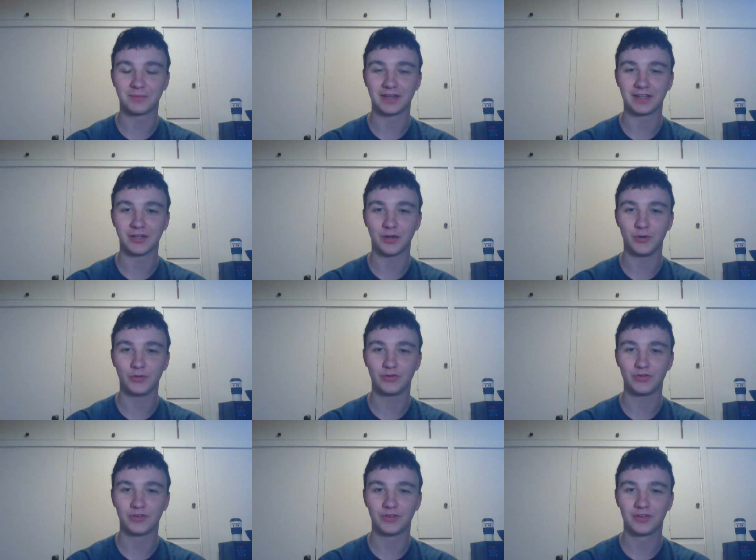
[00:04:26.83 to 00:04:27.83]
my
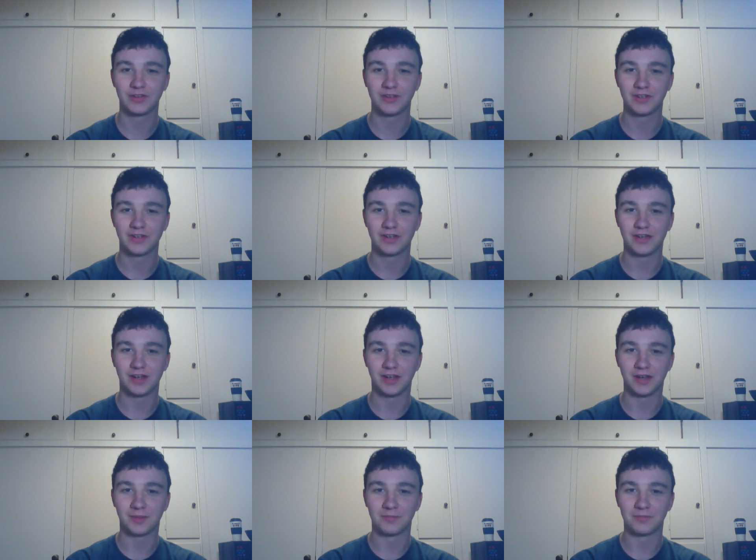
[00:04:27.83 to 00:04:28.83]
coat
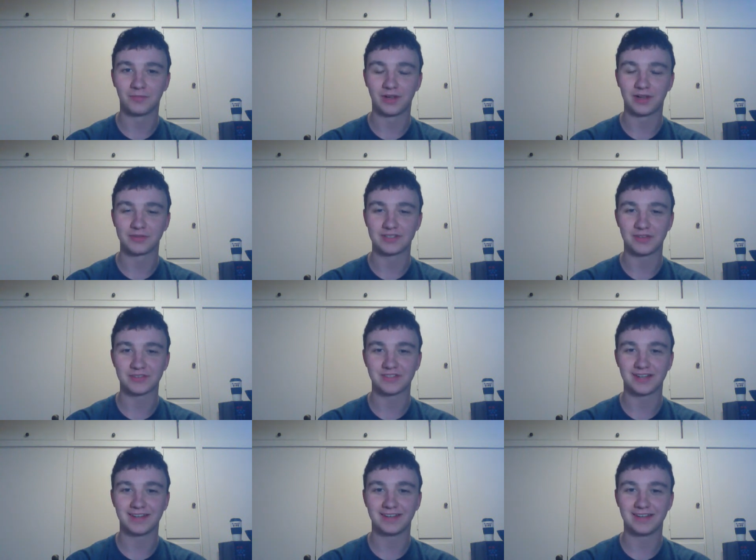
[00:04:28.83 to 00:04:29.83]
while I was
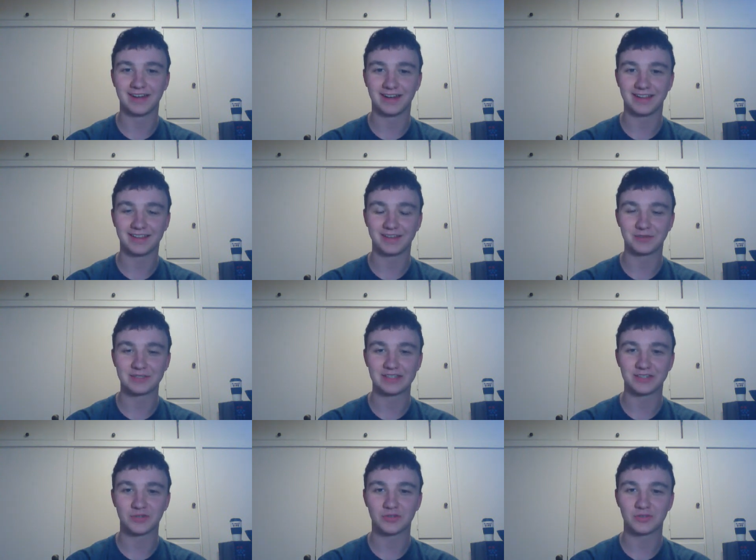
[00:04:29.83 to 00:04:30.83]
outside. I think it was
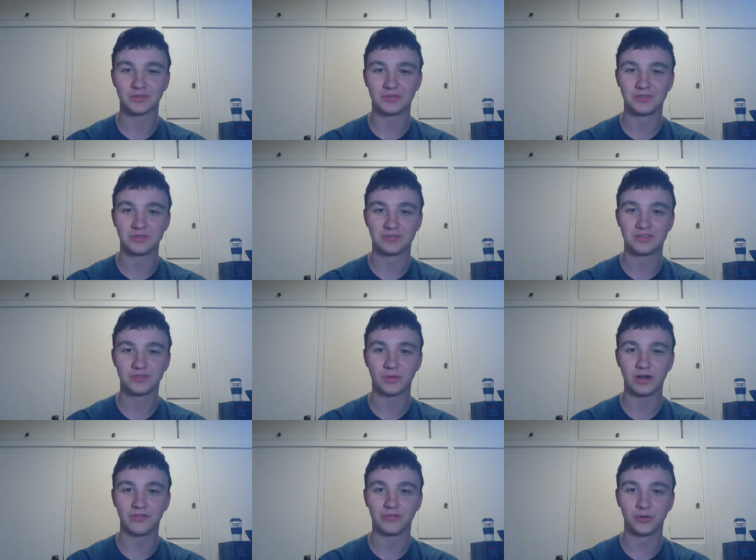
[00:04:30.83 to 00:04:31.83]
like
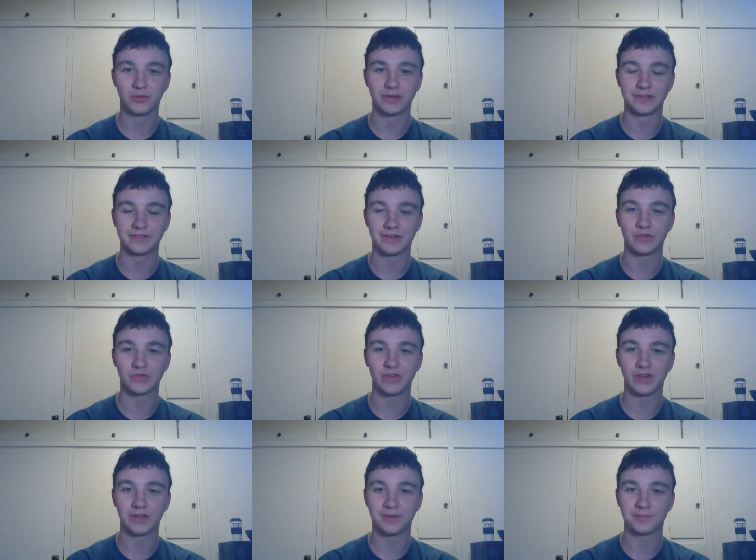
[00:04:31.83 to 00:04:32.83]
12 degrees
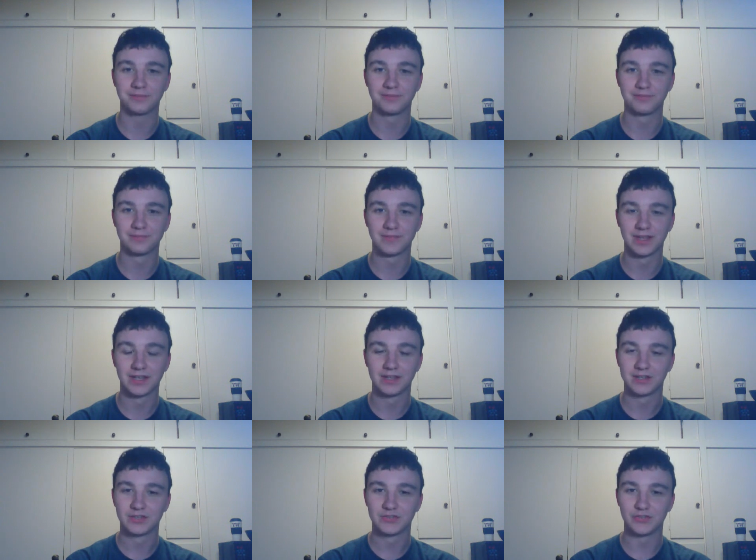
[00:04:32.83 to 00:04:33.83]
outside,
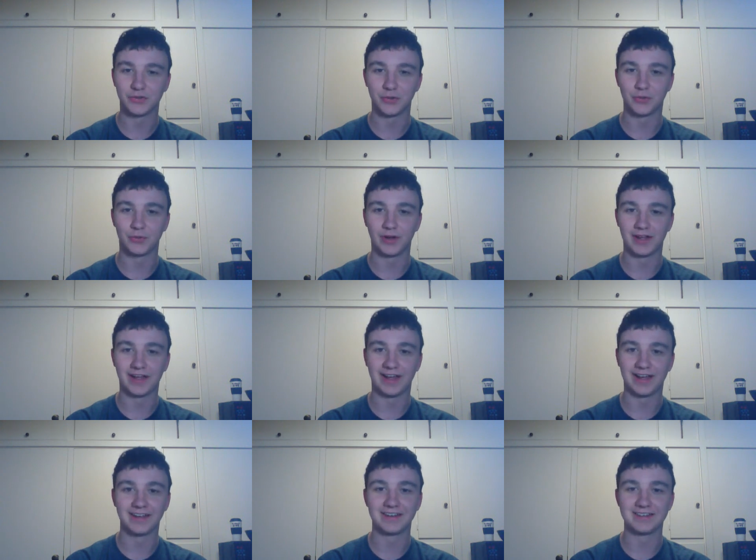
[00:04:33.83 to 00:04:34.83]
so I
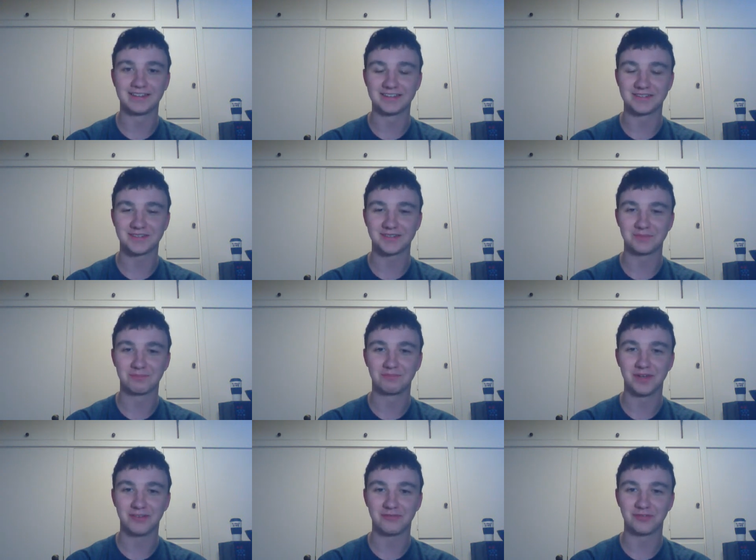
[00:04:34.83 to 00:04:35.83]
had this
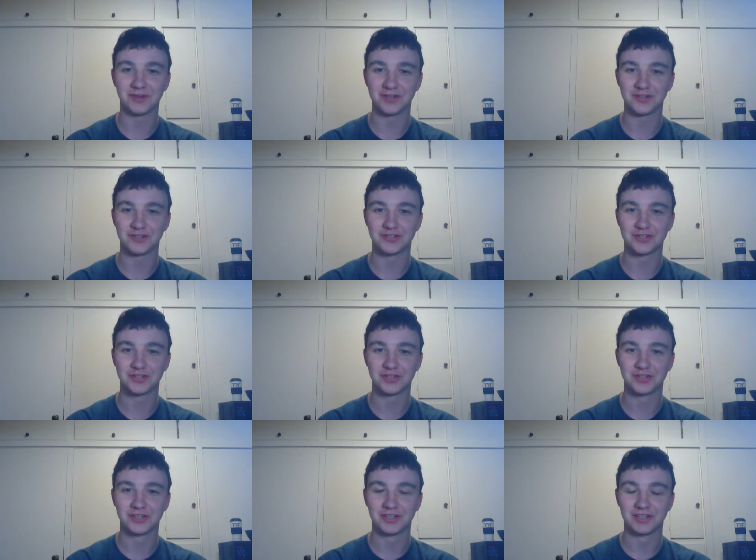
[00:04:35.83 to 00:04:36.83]
beverage
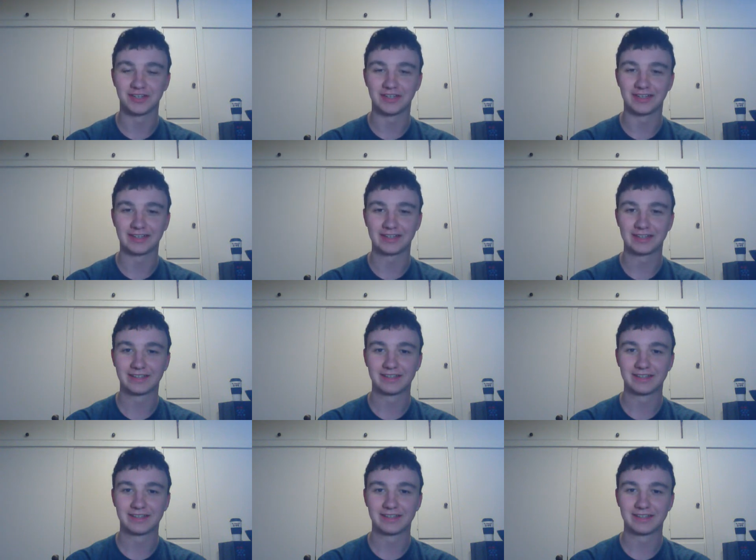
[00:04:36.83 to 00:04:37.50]
like